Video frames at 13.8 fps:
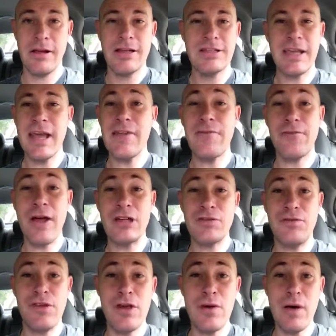to get a fresh
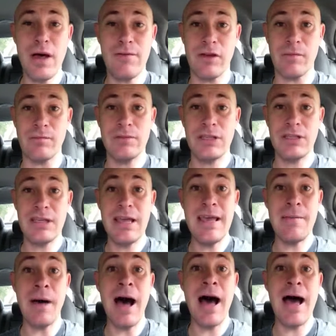view of Him, to see
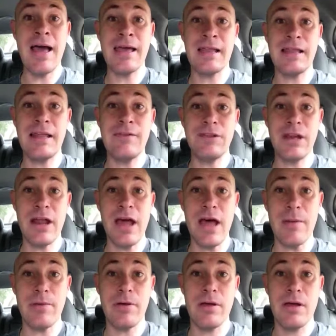Him high and lifted
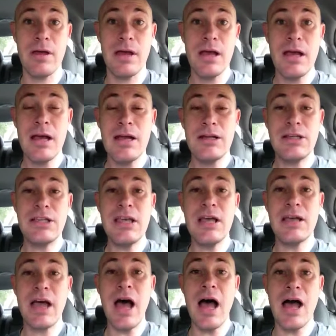up, to see a
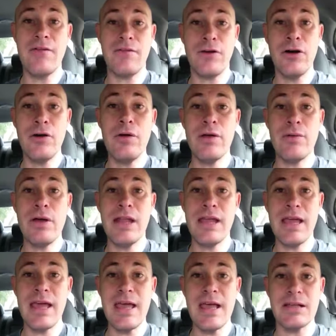God for who He really
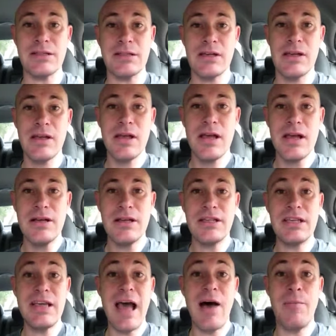is, to
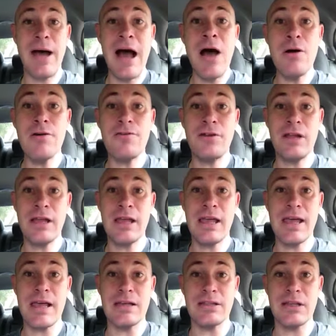see how powerful He
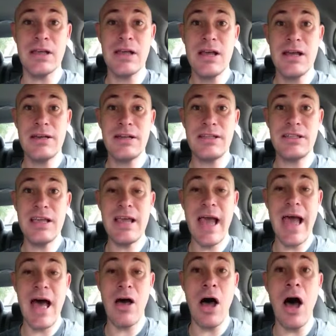is, to see
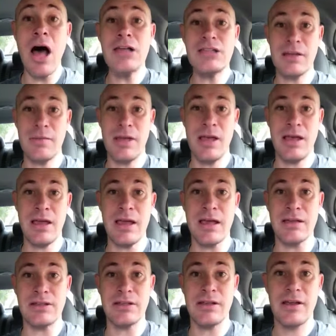how awesome He
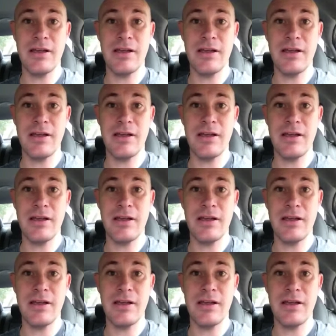is.